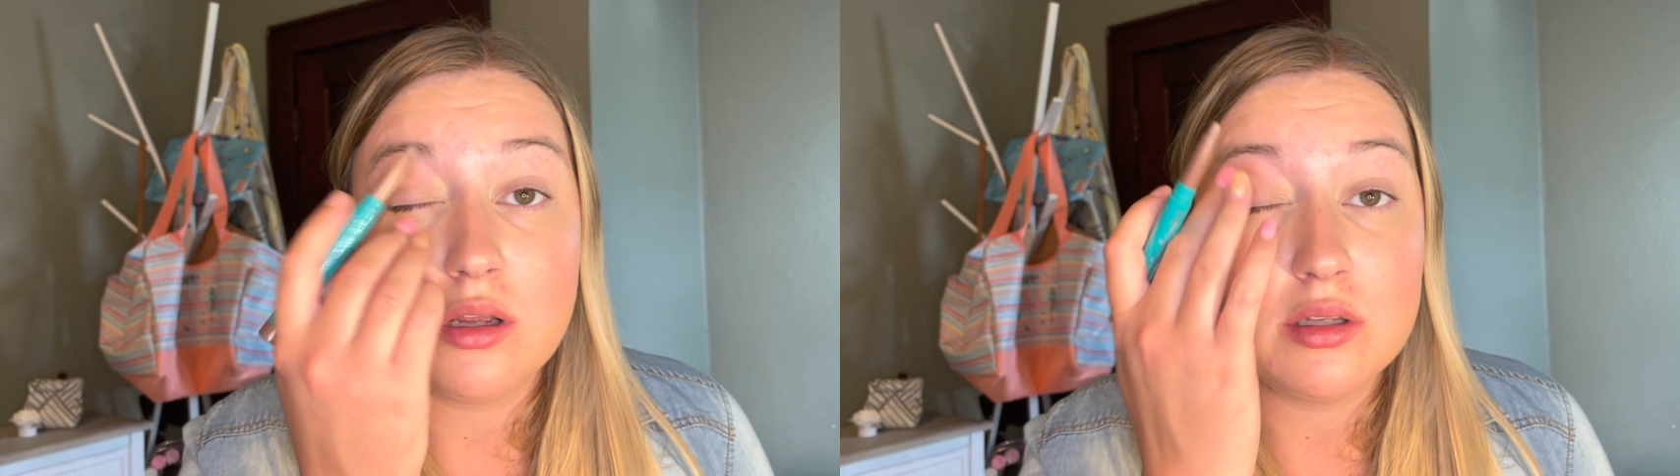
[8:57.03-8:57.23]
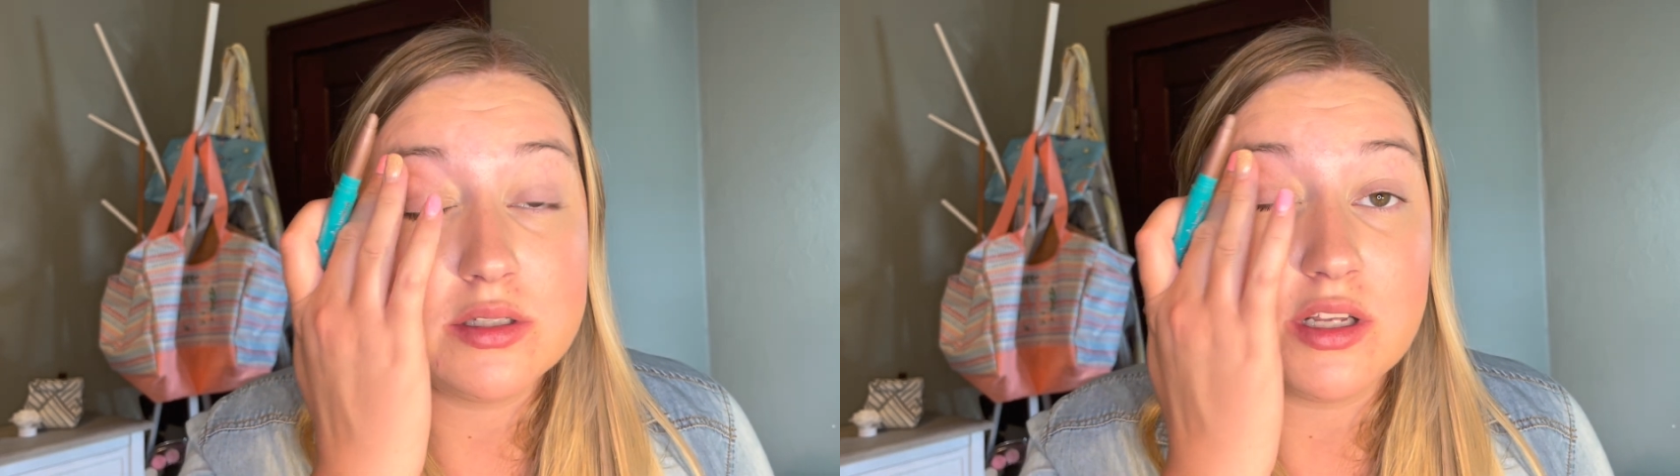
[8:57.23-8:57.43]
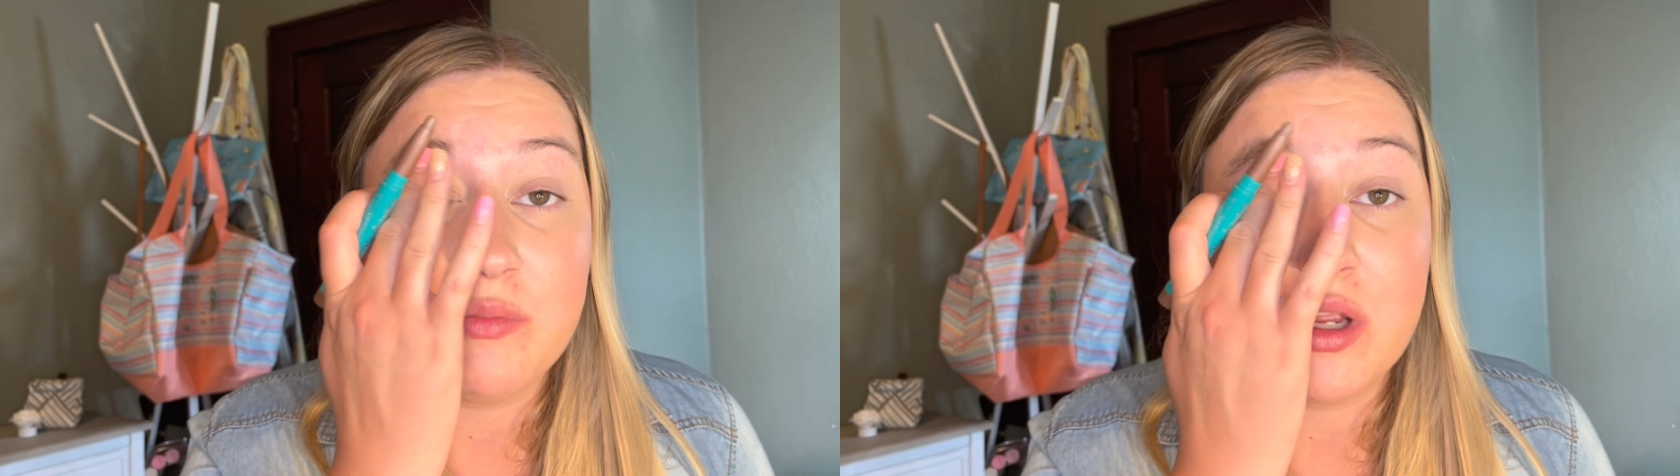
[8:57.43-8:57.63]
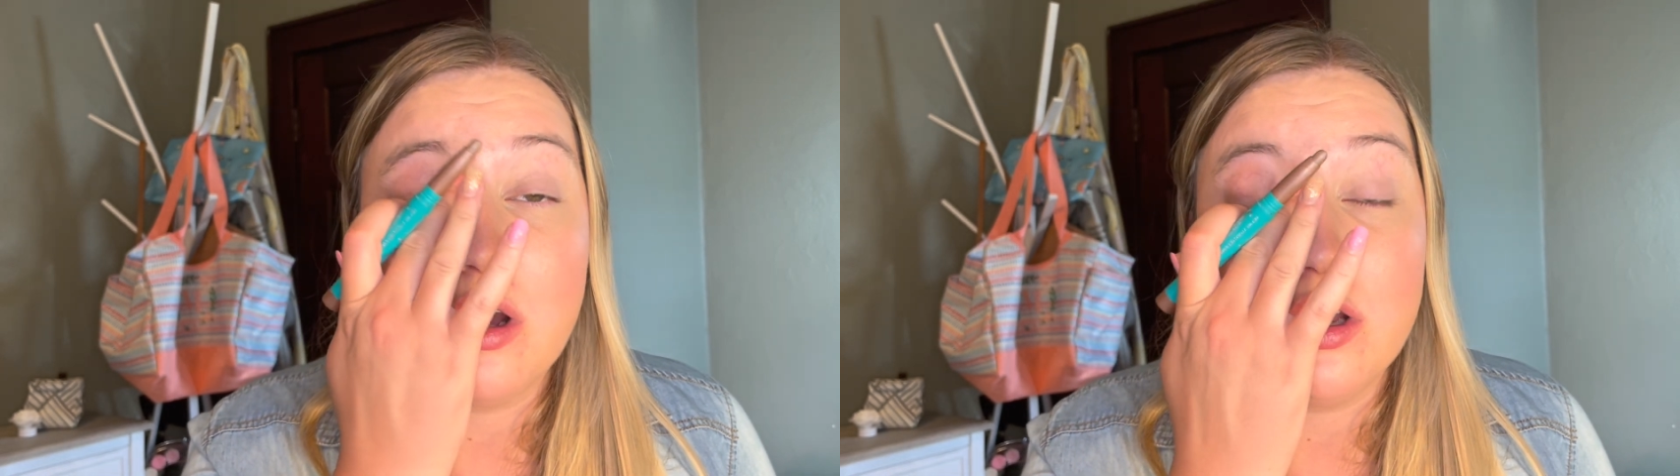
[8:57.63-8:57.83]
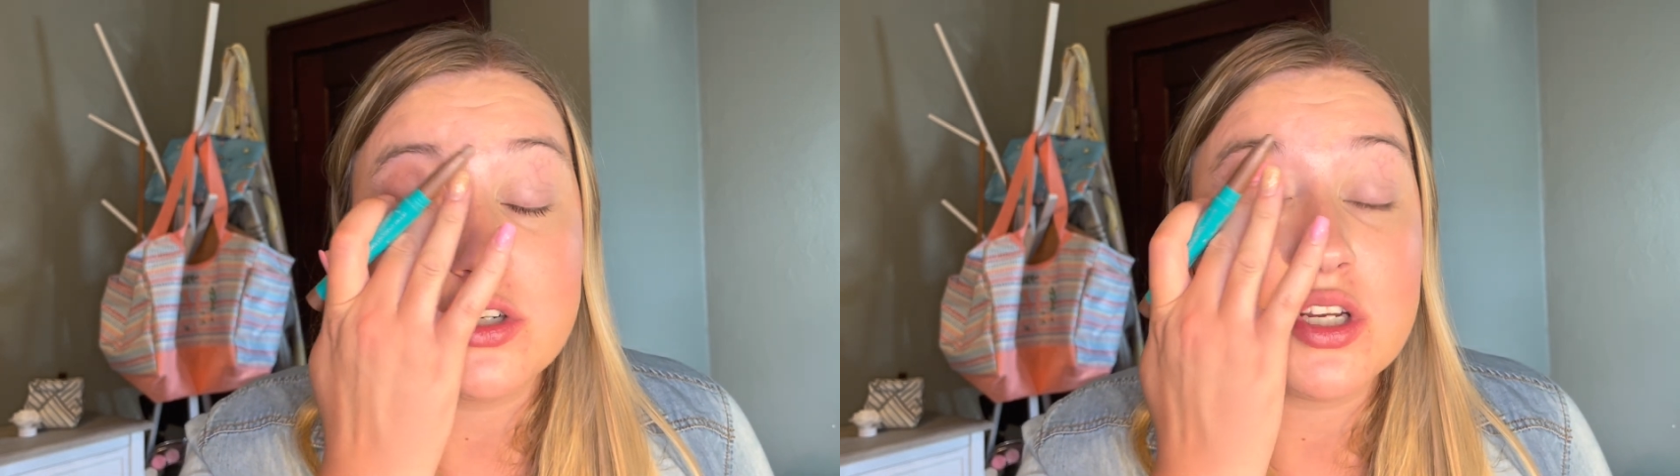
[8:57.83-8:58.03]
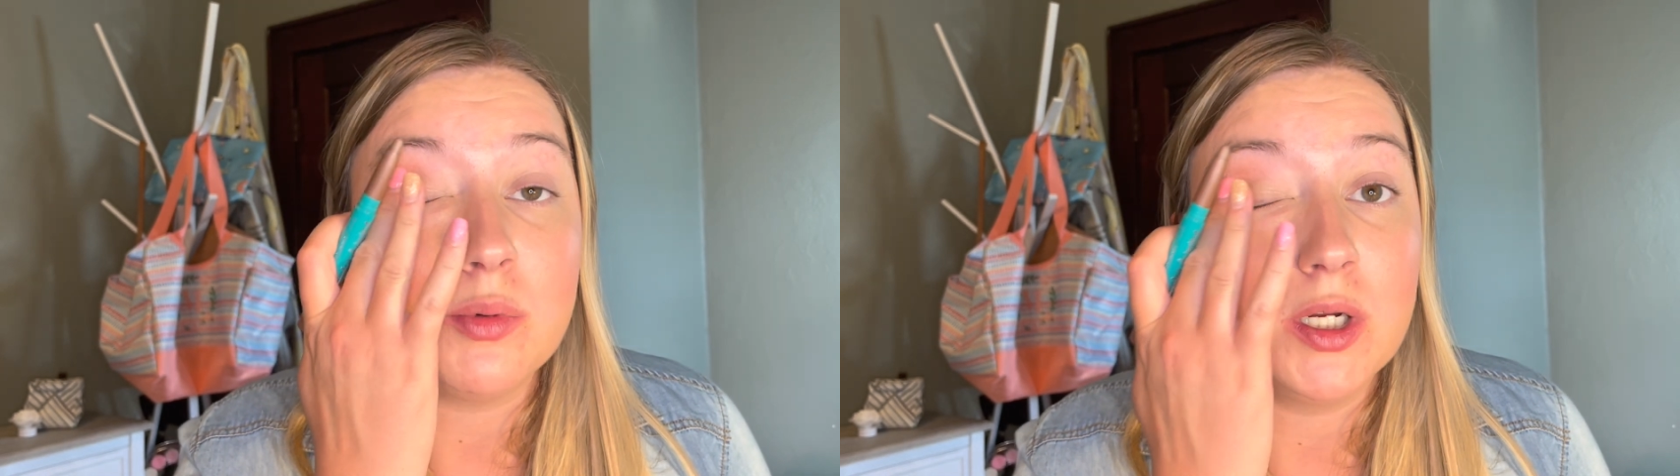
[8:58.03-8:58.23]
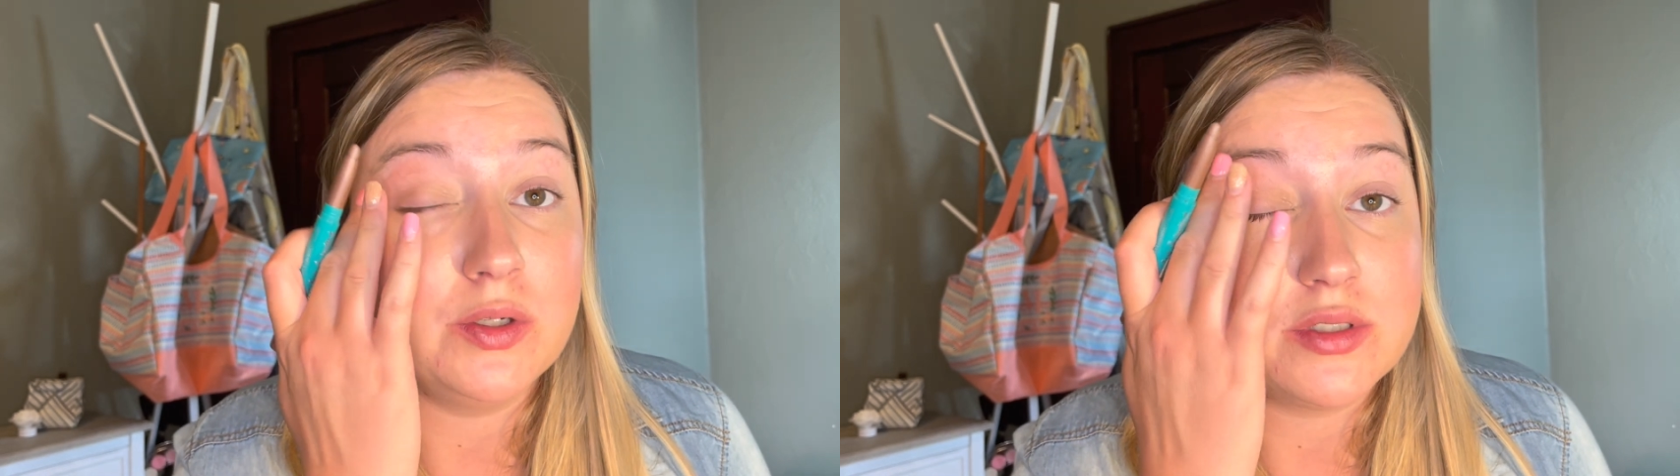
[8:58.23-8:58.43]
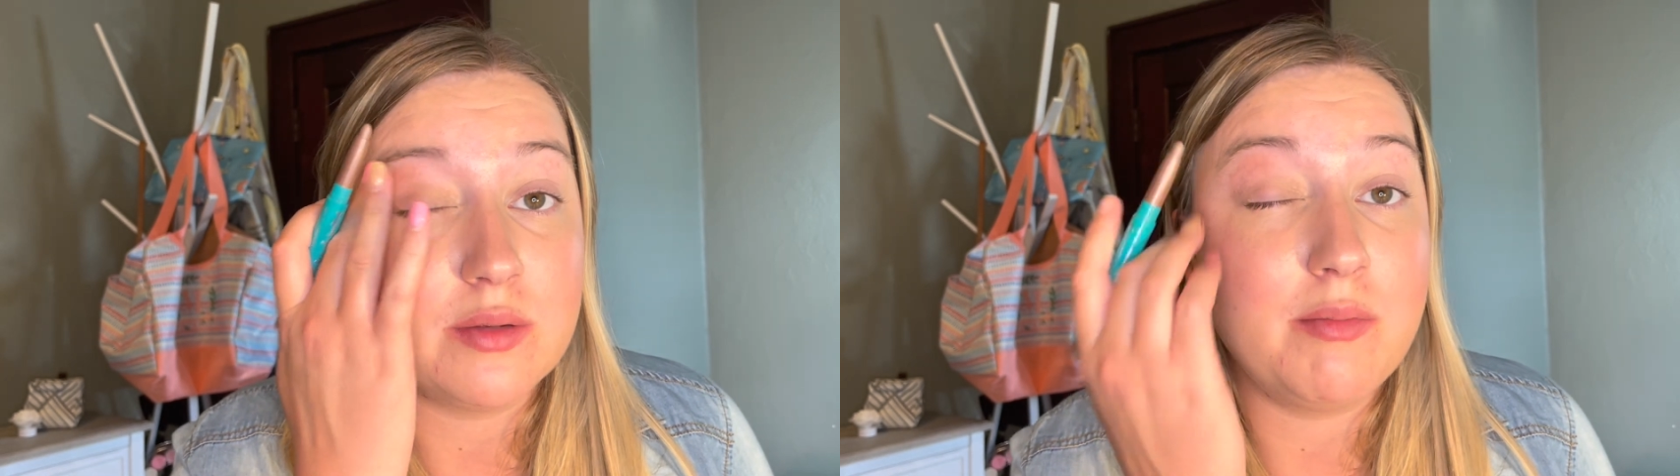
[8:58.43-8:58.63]
instead of being all shimmer and do
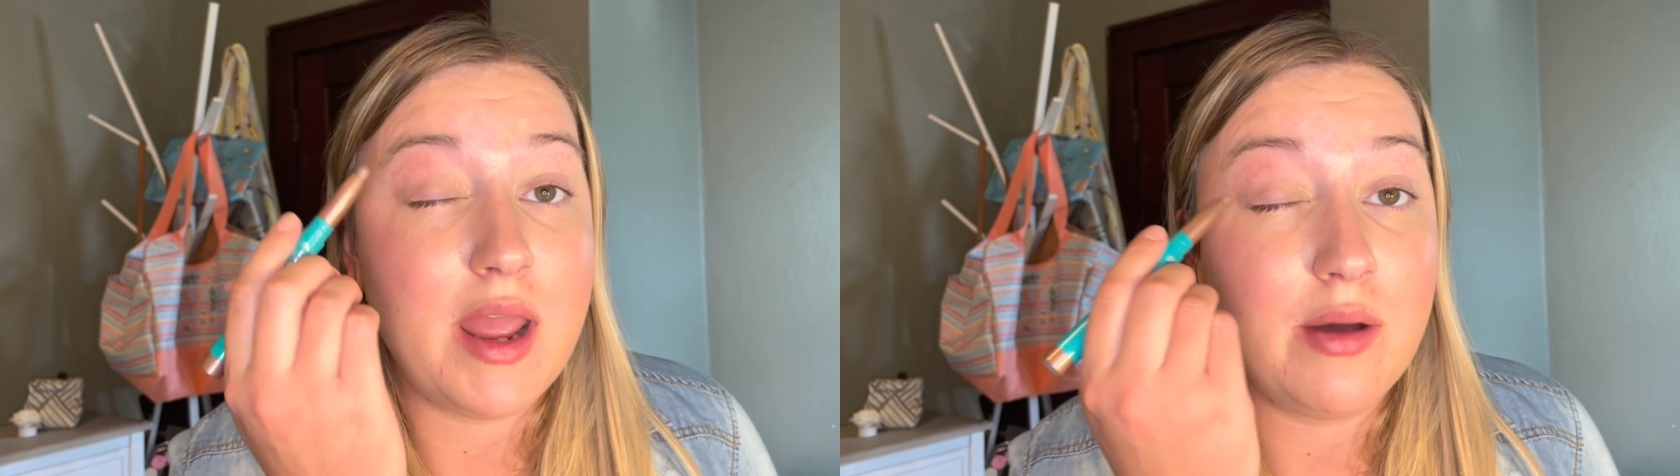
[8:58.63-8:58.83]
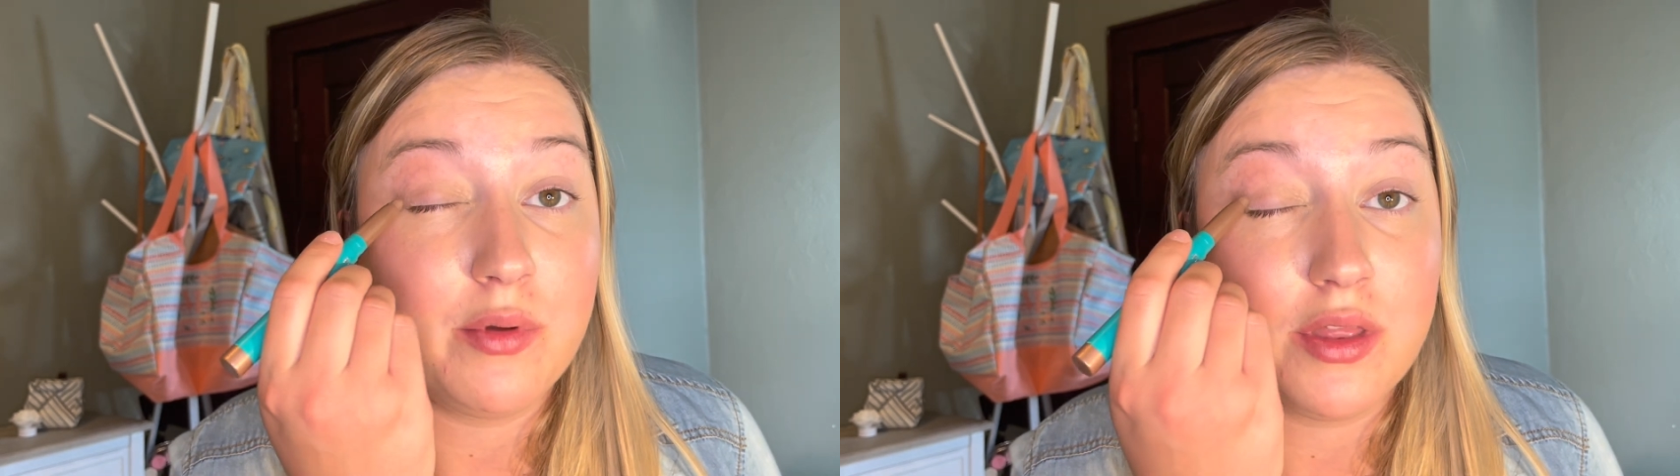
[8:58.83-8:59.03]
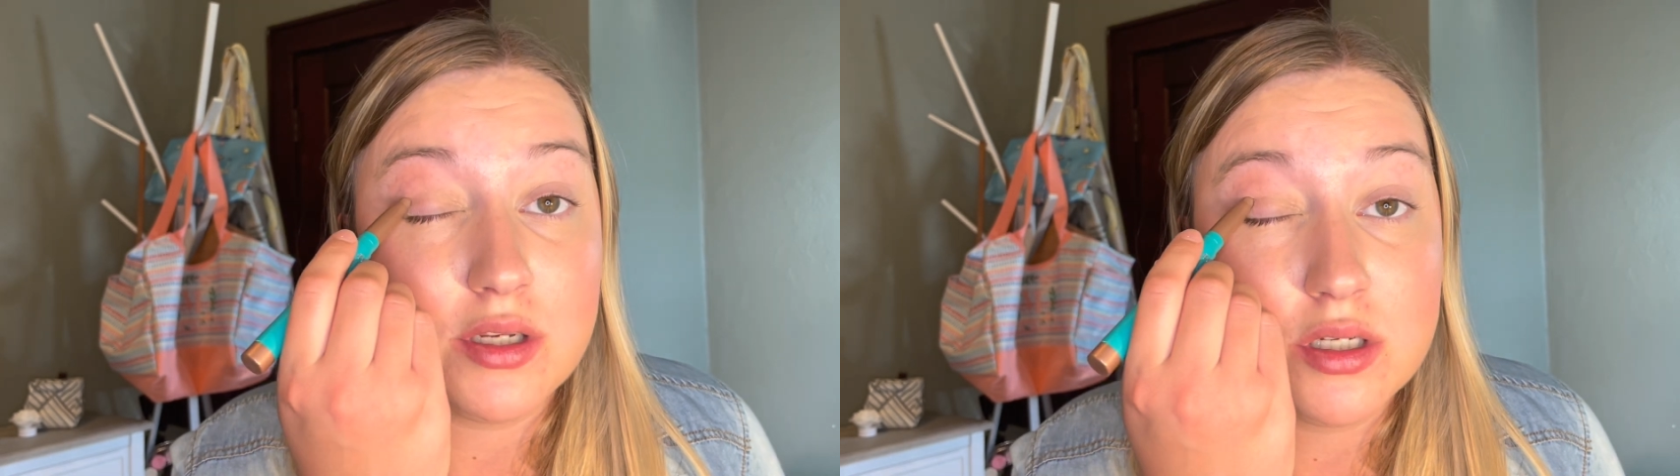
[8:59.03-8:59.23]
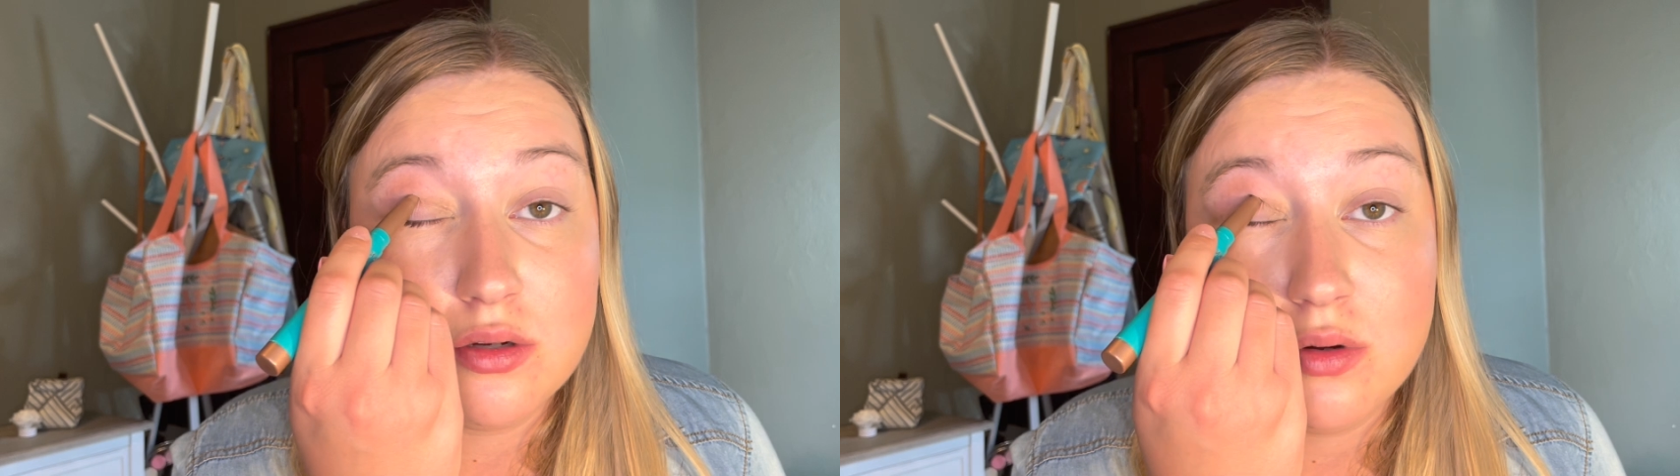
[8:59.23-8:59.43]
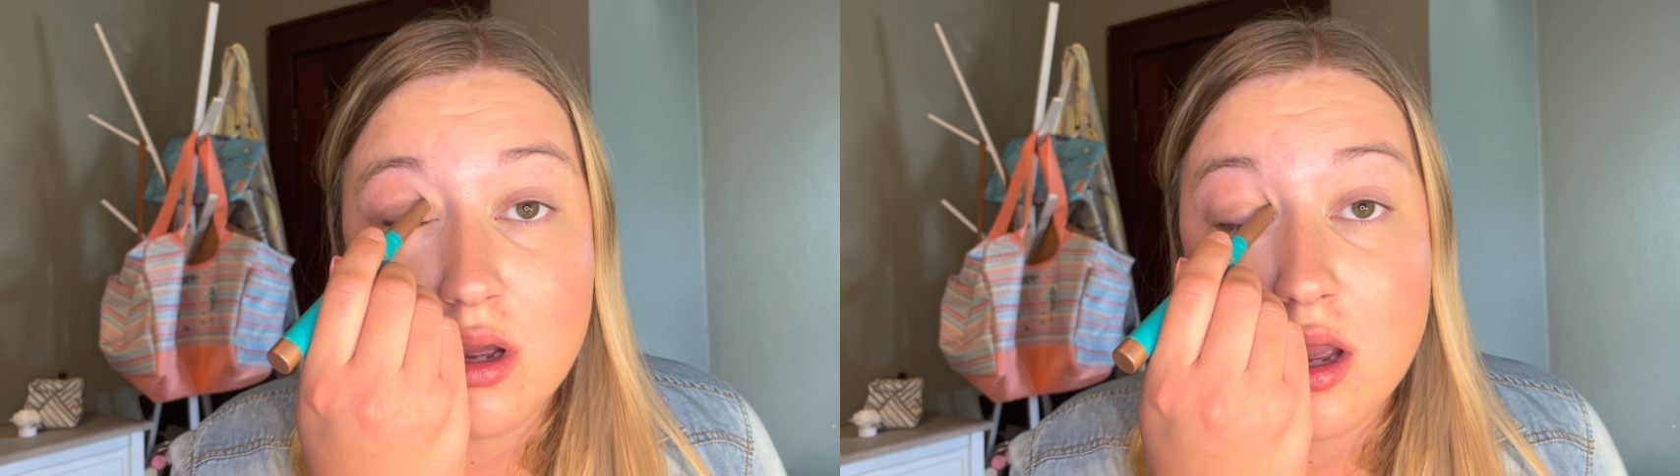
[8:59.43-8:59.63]
some matte with it too.